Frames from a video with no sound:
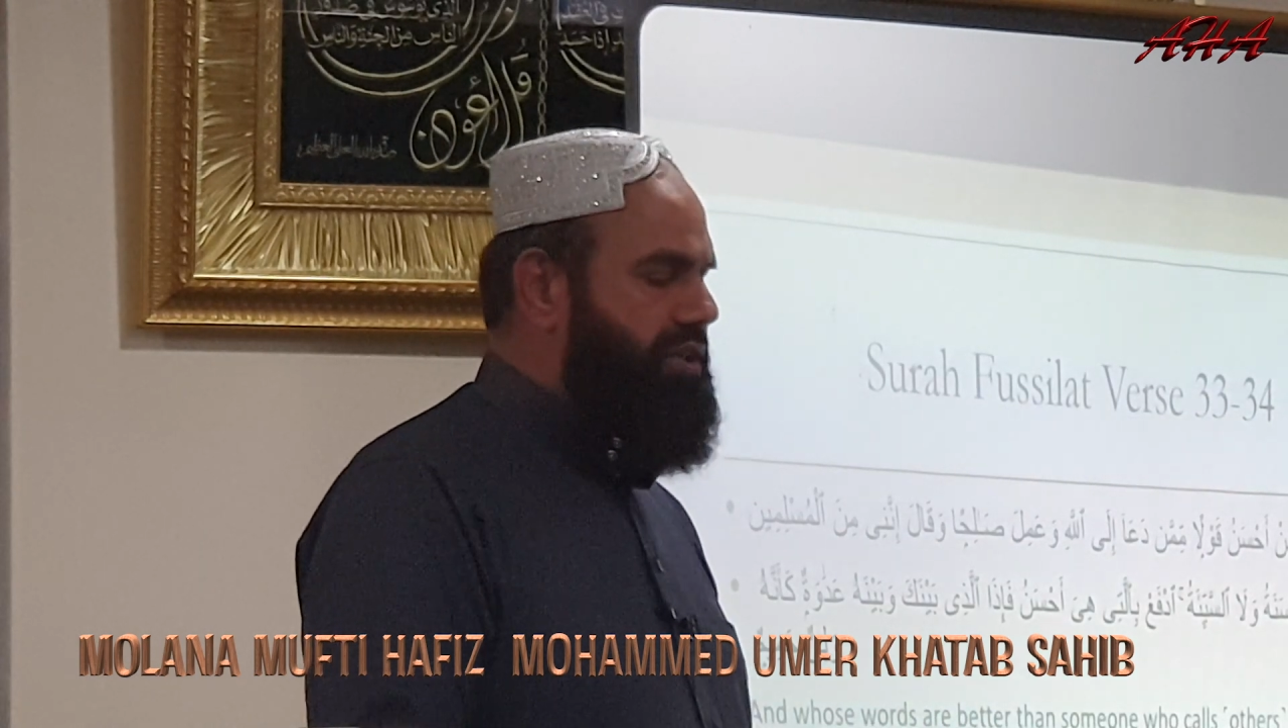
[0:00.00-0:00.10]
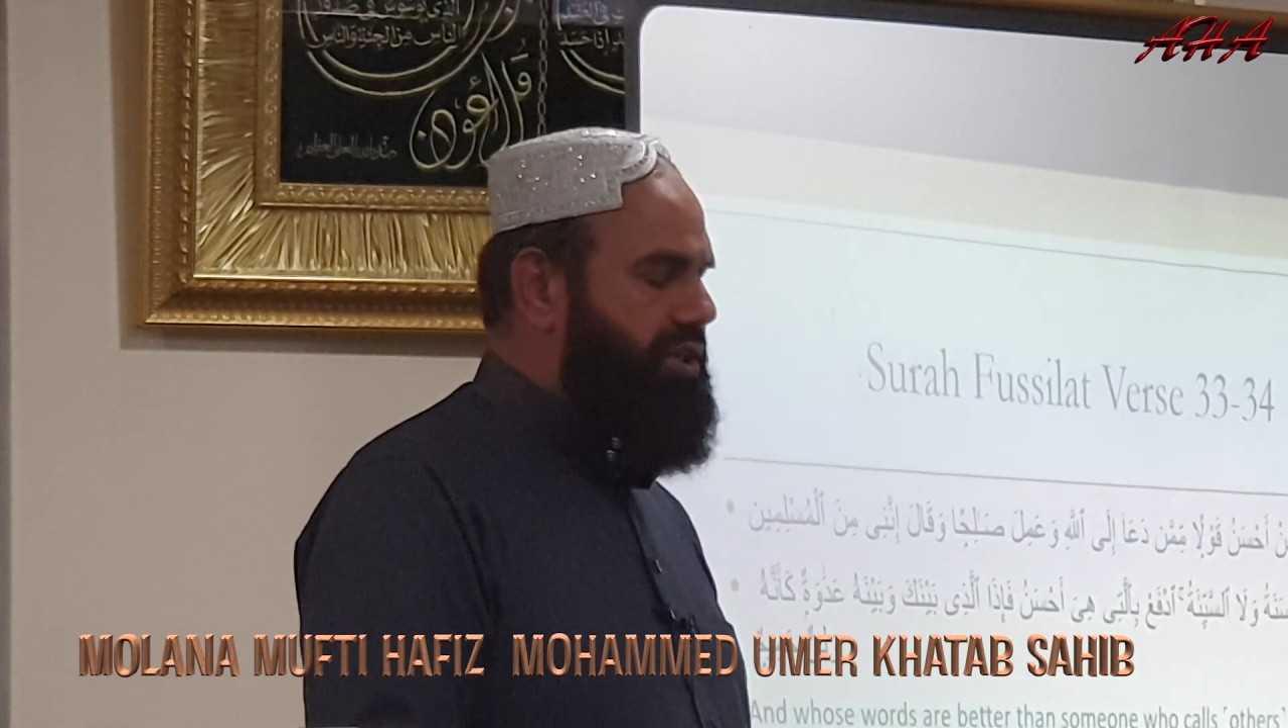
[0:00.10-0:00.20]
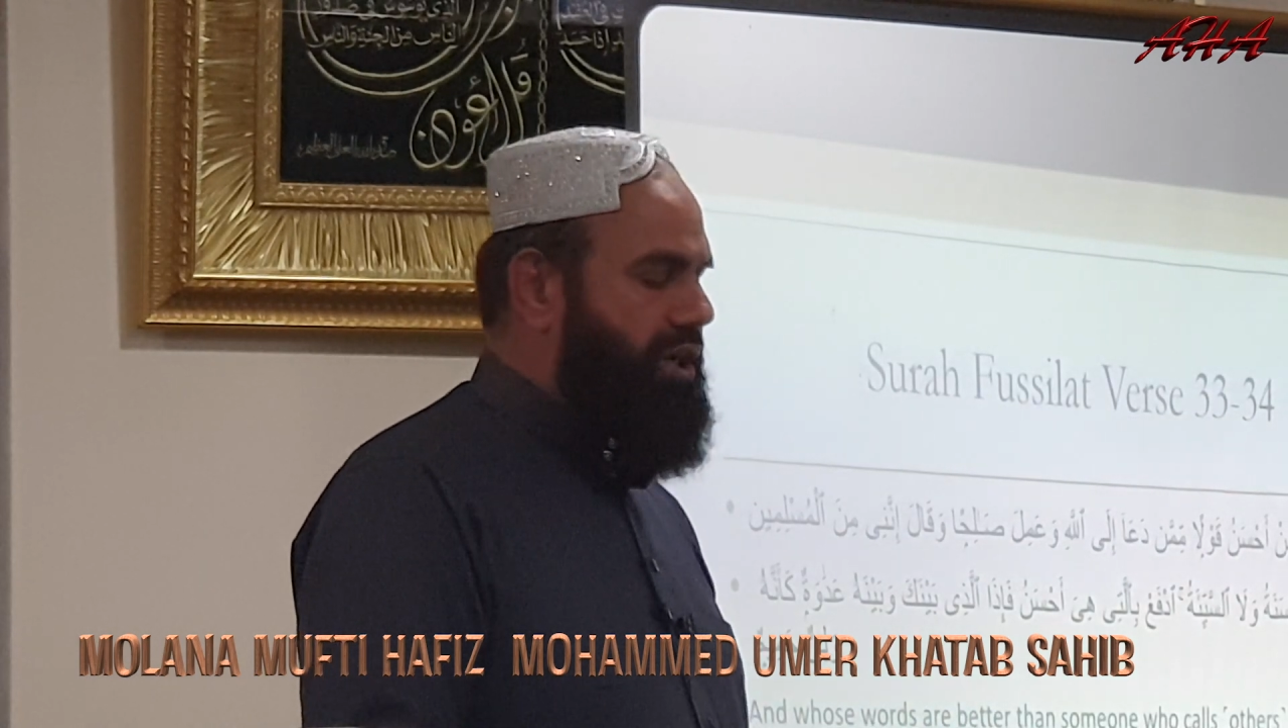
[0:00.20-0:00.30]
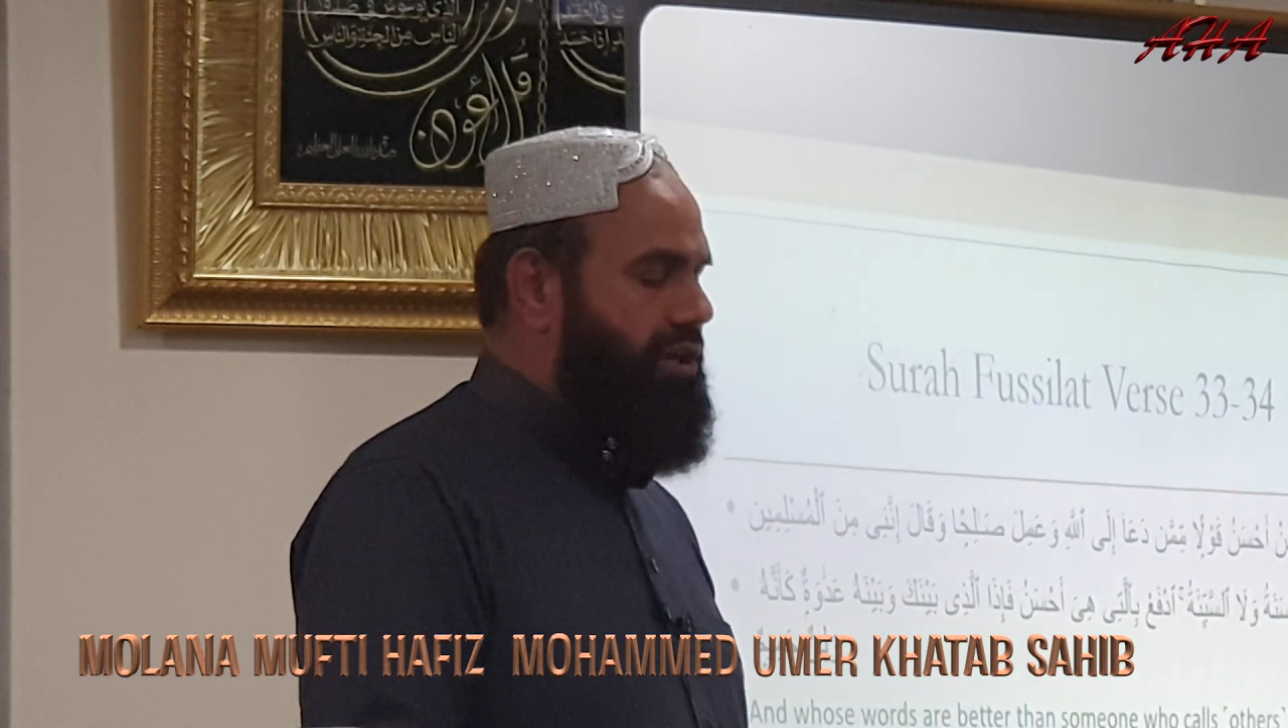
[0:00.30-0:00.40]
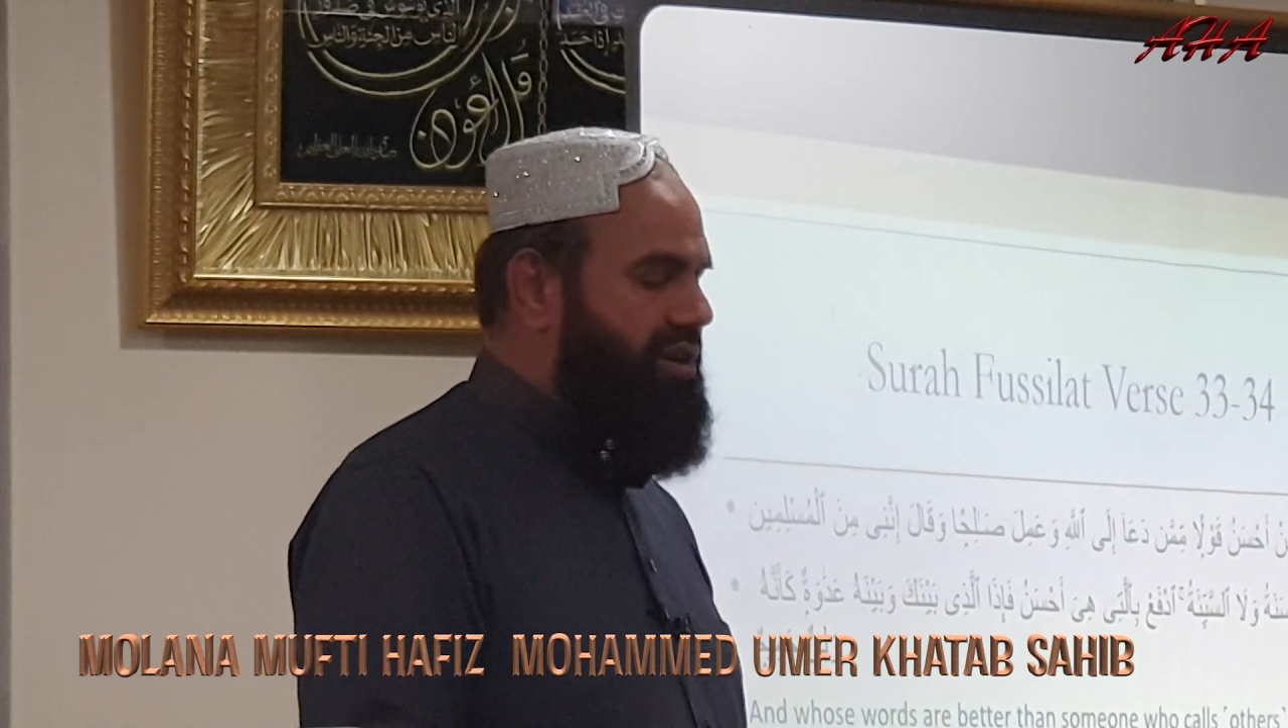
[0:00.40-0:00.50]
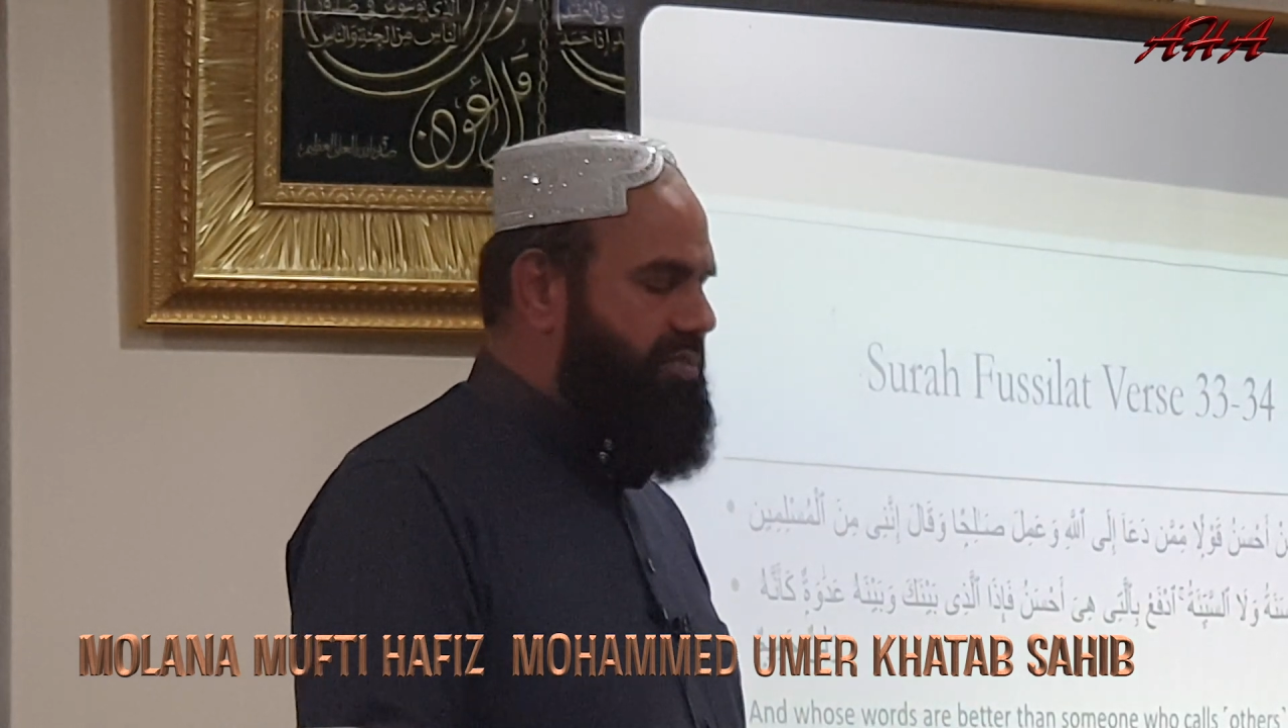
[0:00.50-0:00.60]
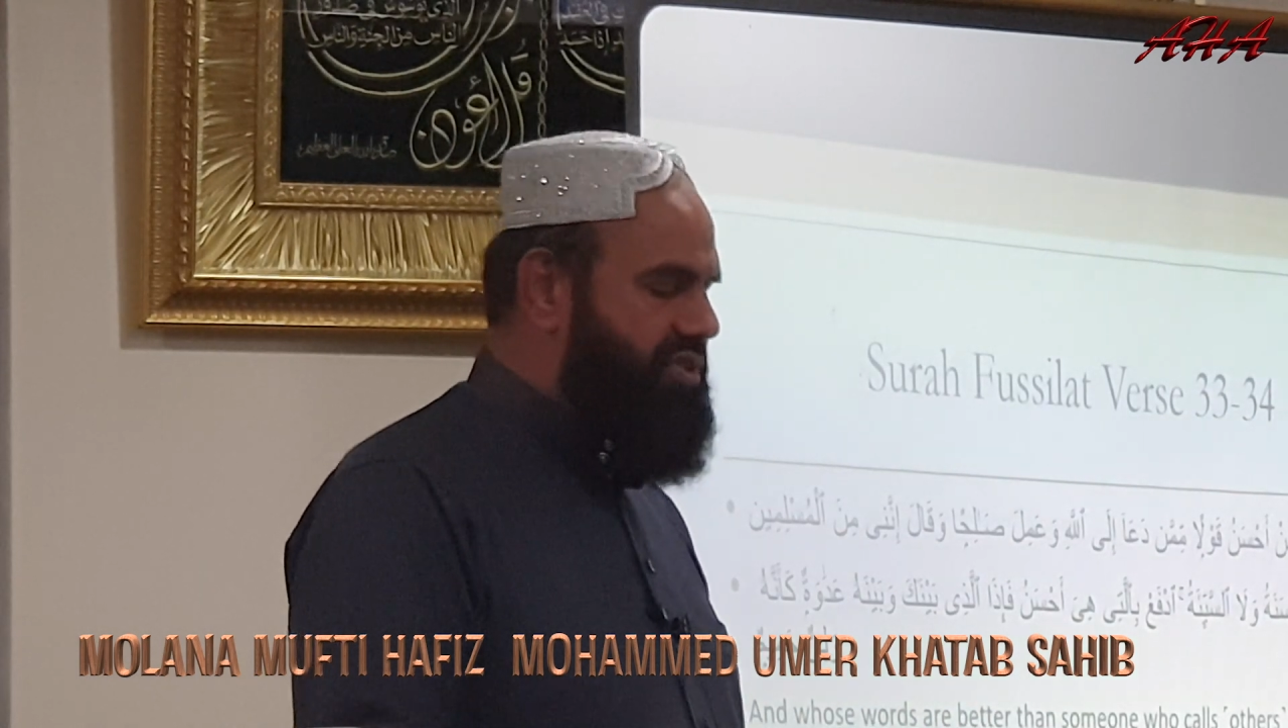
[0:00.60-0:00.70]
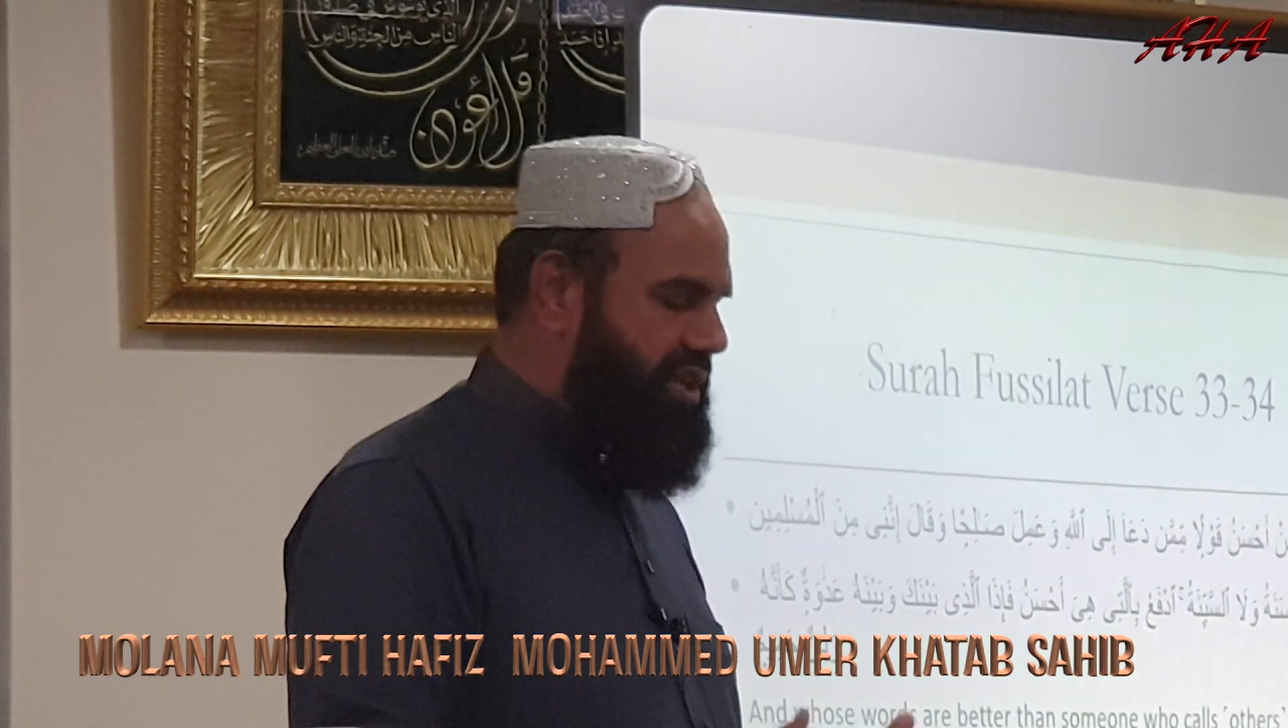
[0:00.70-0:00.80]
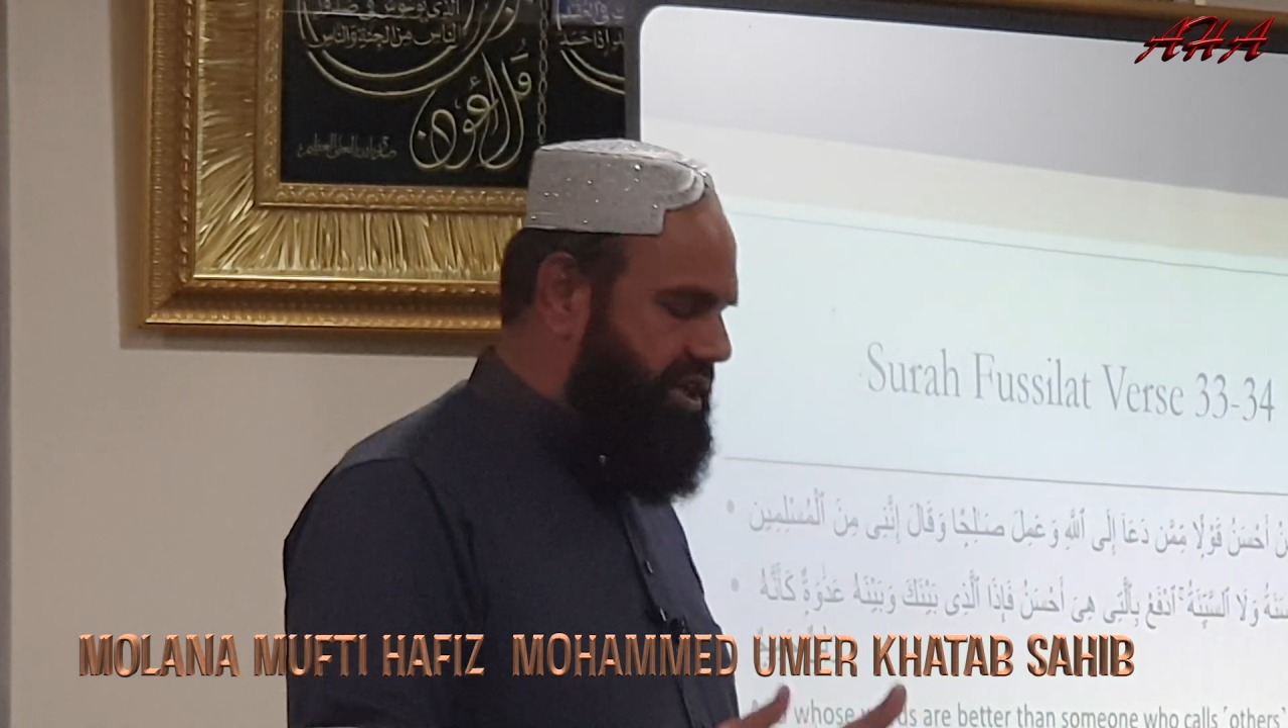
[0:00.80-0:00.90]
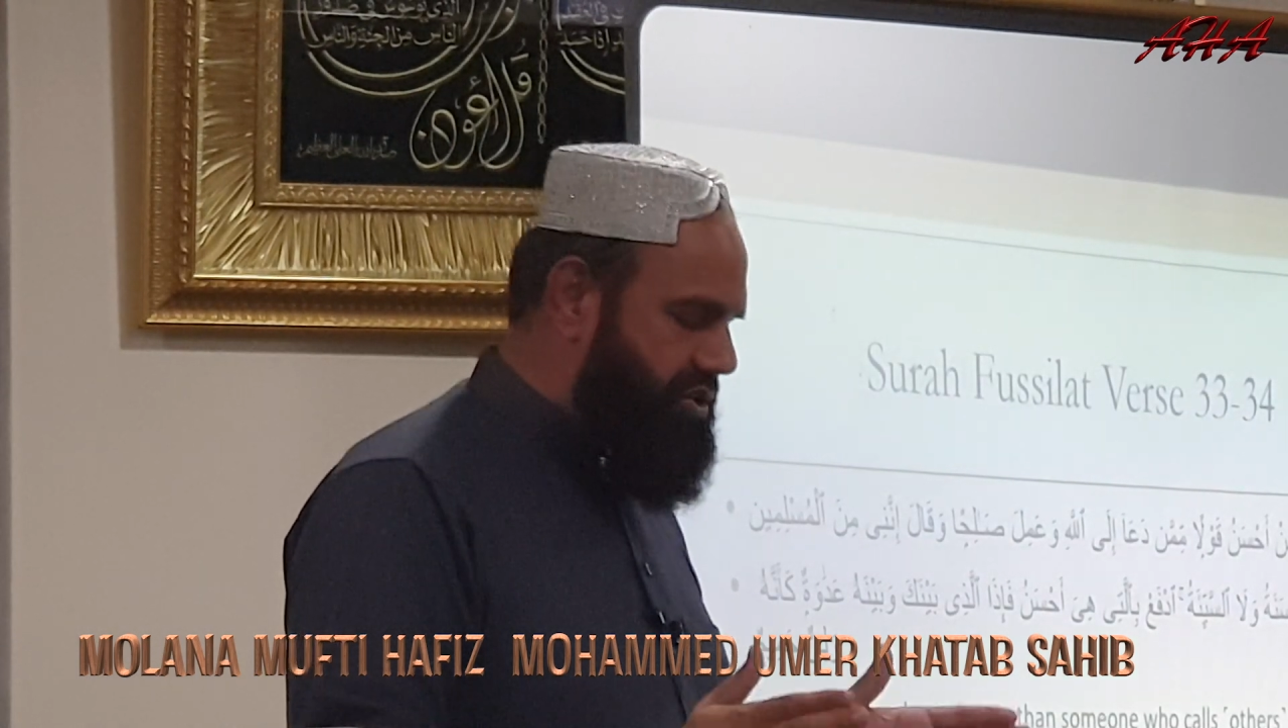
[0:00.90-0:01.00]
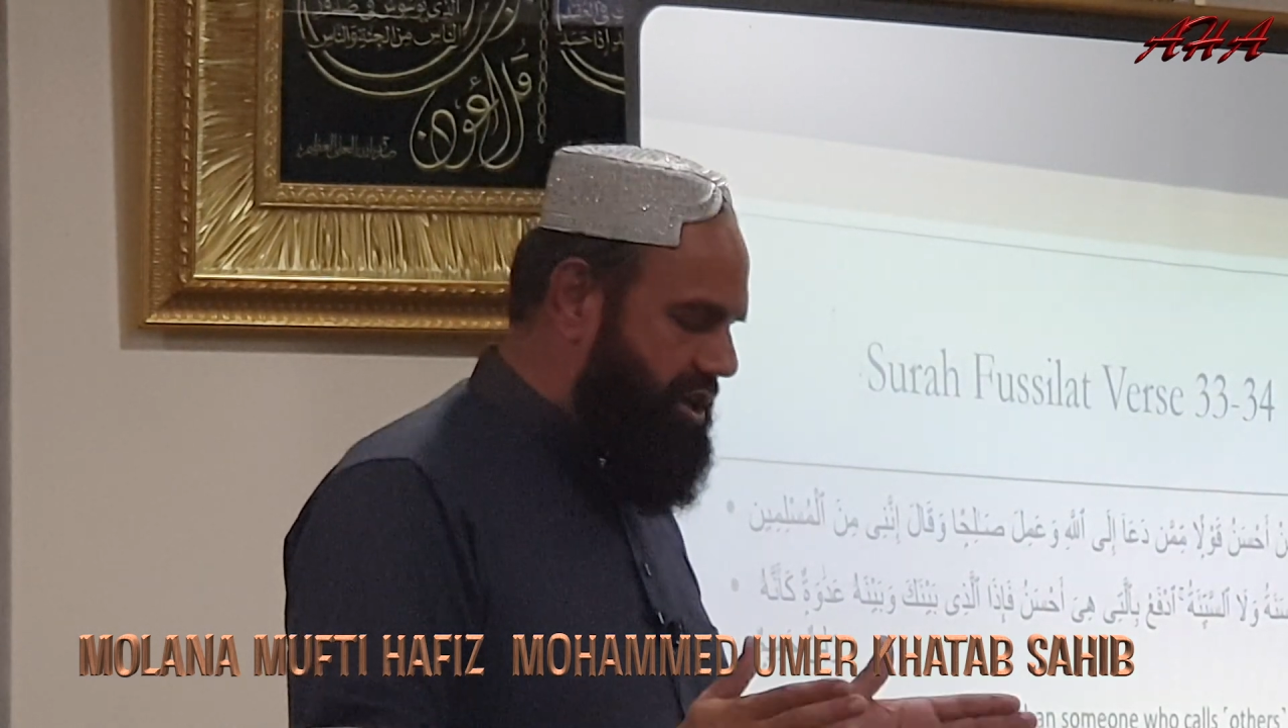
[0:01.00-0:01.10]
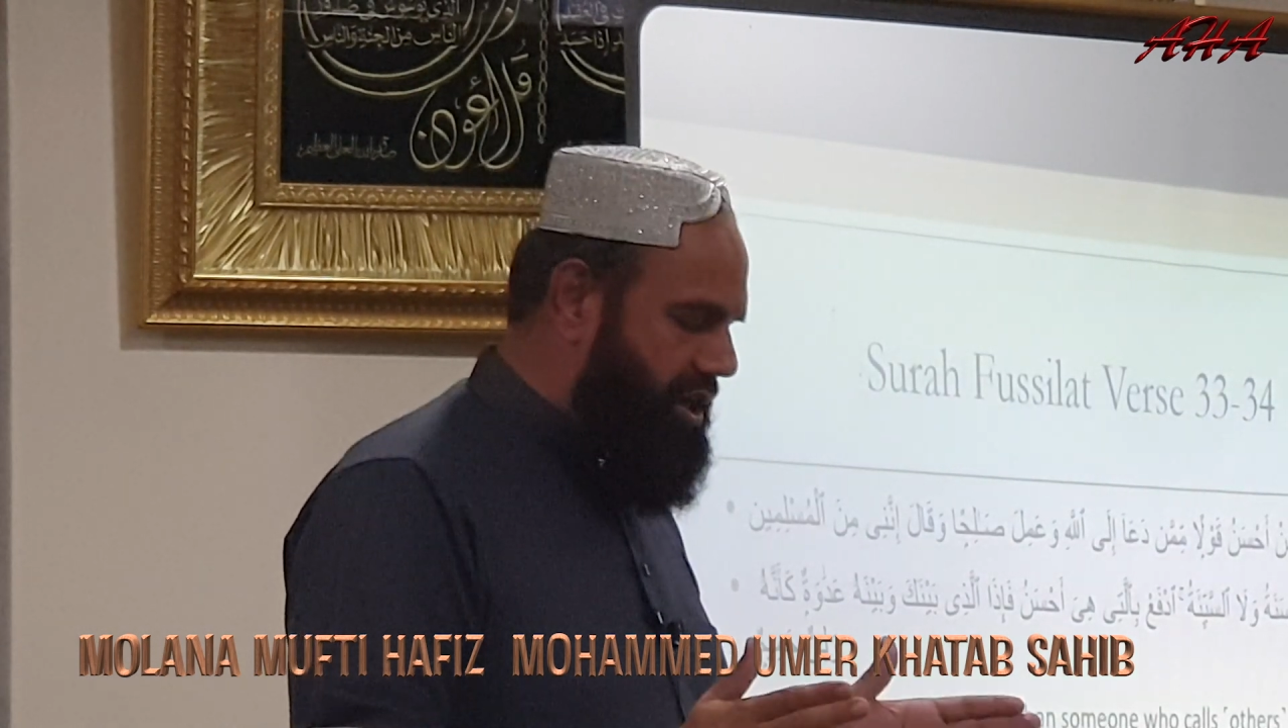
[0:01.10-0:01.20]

alayhi rahmah says,